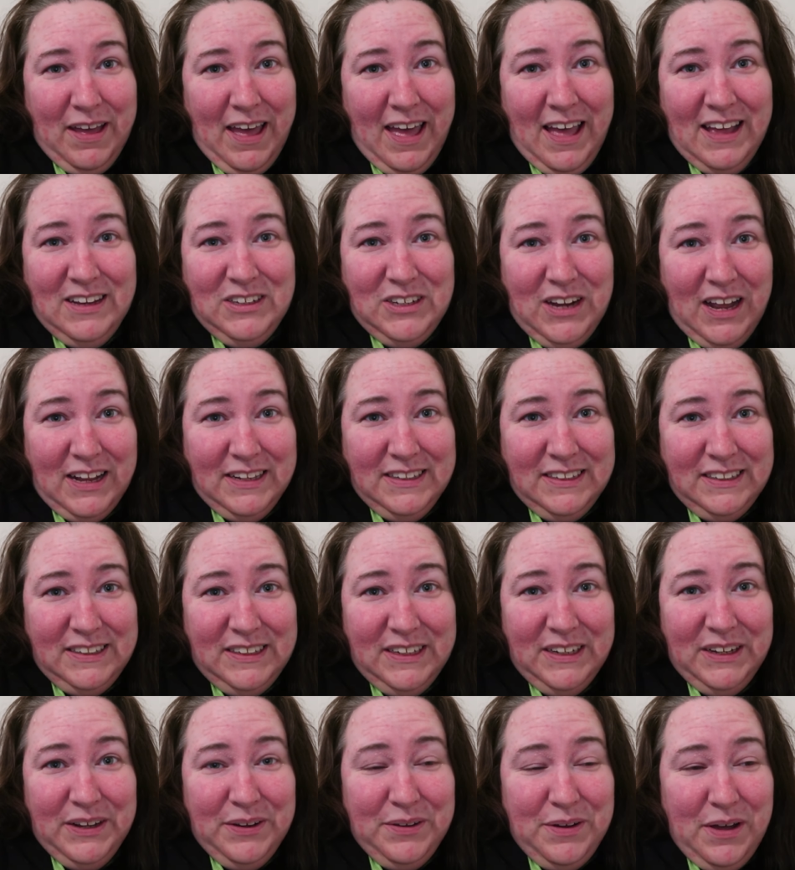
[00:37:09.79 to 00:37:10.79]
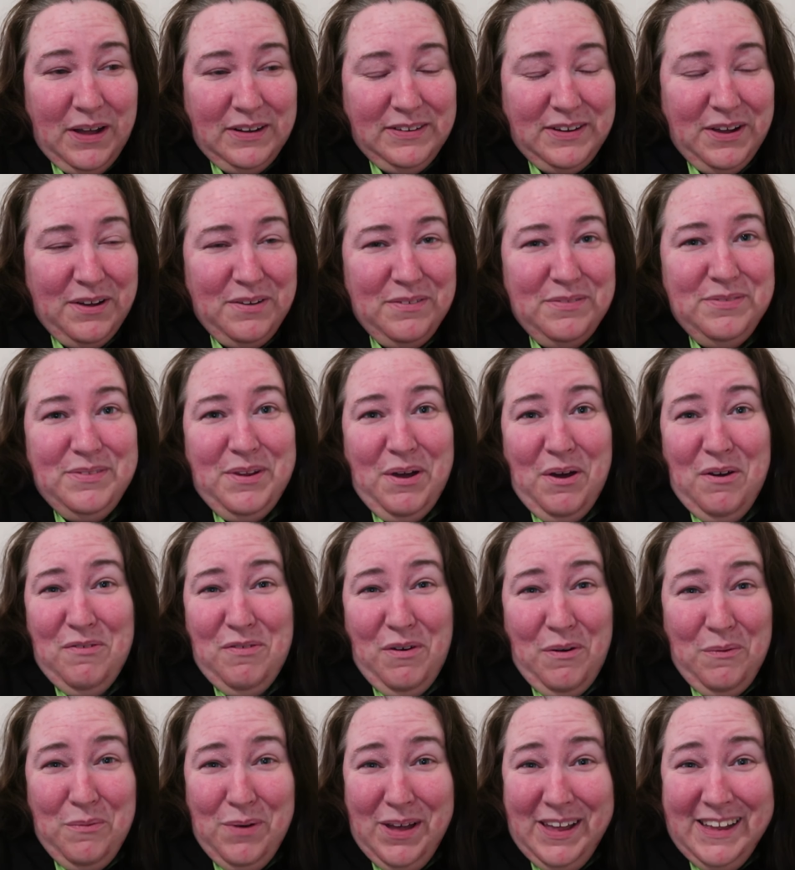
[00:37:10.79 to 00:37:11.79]
I get a chance to. I don't know
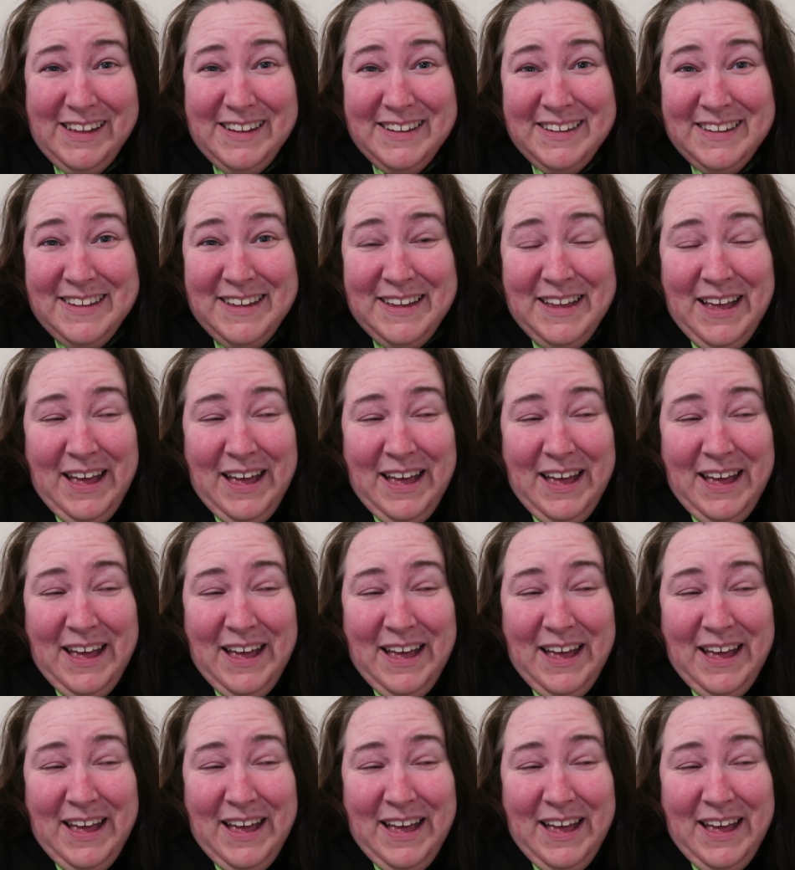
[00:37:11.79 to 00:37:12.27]
if I will.